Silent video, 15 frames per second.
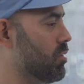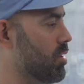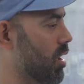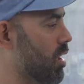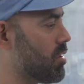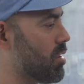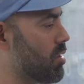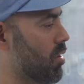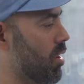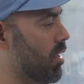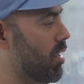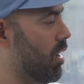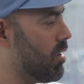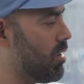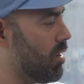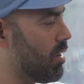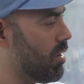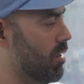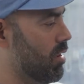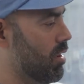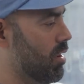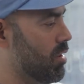does is authentic,
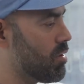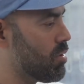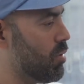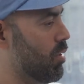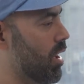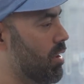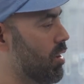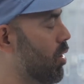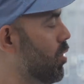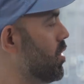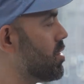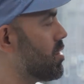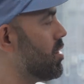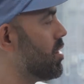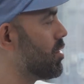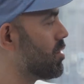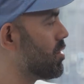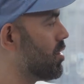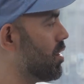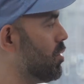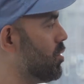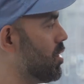so I know his sneakers are
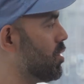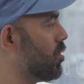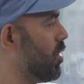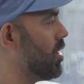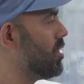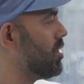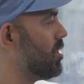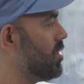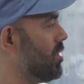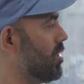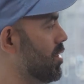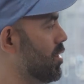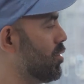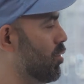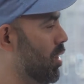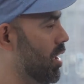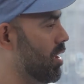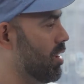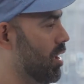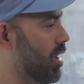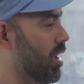gonna be crazy, right?